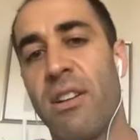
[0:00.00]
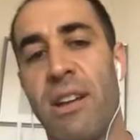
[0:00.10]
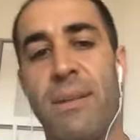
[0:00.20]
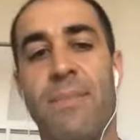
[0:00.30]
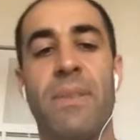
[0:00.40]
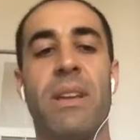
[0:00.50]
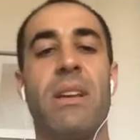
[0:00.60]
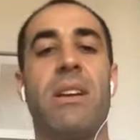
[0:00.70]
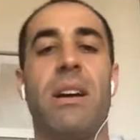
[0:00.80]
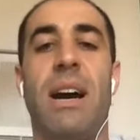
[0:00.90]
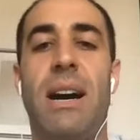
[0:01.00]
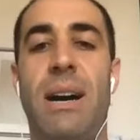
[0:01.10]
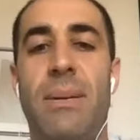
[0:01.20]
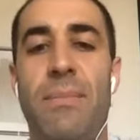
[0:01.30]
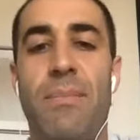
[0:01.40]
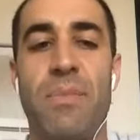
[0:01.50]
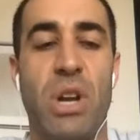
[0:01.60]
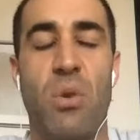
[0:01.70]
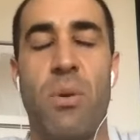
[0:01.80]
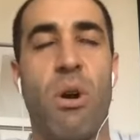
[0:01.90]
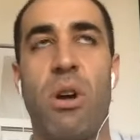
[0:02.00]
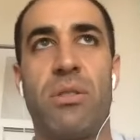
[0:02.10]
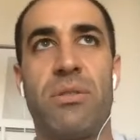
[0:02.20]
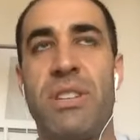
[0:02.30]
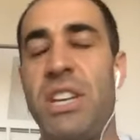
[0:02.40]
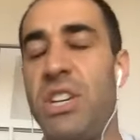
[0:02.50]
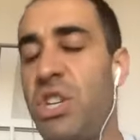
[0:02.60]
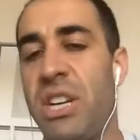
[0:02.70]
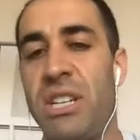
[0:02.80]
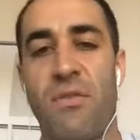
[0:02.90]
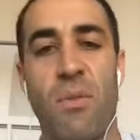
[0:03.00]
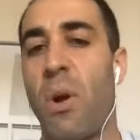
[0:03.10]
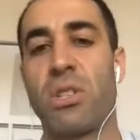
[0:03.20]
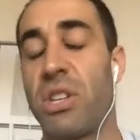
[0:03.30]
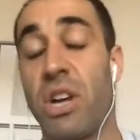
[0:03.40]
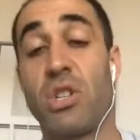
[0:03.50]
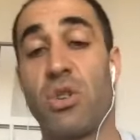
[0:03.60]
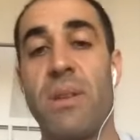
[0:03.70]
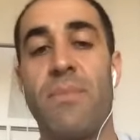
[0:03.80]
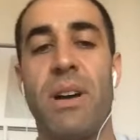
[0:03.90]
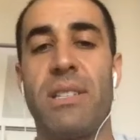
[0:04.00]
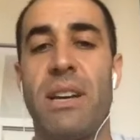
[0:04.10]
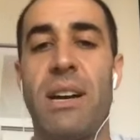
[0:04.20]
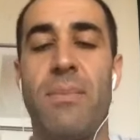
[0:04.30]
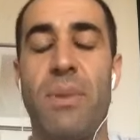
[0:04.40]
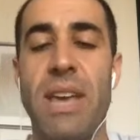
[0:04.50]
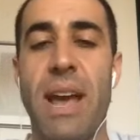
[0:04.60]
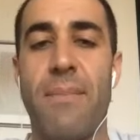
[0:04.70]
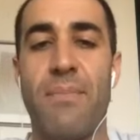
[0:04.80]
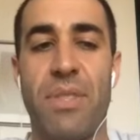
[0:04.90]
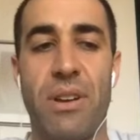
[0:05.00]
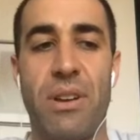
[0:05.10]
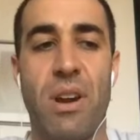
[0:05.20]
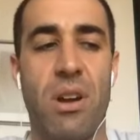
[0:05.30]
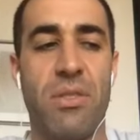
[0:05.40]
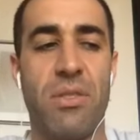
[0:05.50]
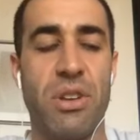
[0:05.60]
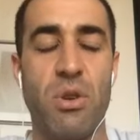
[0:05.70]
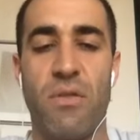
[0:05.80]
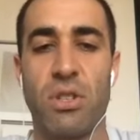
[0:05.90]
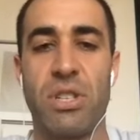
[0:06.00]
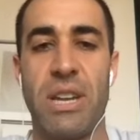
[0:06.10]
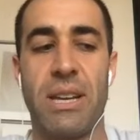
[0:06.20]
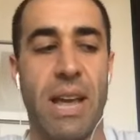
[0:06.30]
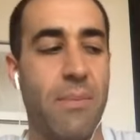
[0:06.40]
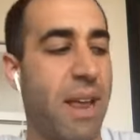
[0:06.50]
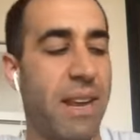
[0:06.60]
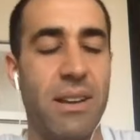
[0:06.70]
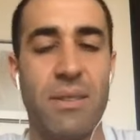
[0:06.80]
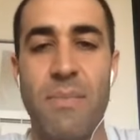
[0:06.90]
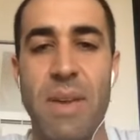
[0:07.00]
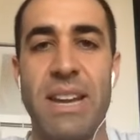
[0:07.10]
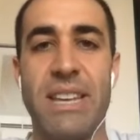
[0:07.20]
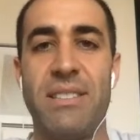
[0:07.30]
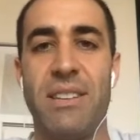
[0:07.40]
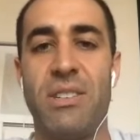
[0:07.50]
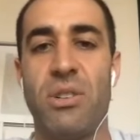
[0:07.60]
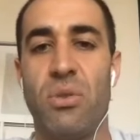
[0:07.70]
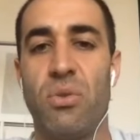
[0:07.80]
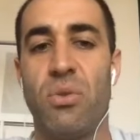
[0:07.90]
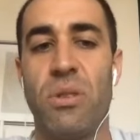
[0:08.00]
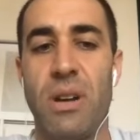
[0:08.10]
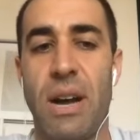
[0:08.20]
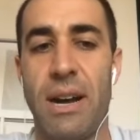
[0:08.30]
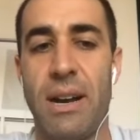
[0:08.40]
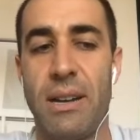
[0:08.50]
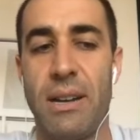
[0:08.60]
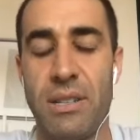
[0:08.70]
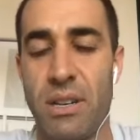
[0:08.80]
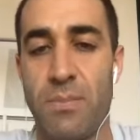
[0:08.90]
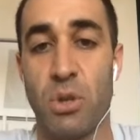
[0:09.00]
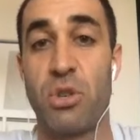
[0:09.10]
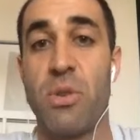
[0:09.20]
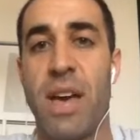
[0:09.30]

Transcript: And, um, you know, we were all teaching in different parts of the country, but, uh, but yeah, the, uh, the university kind of made it, made it easy to, uh, to pursue that.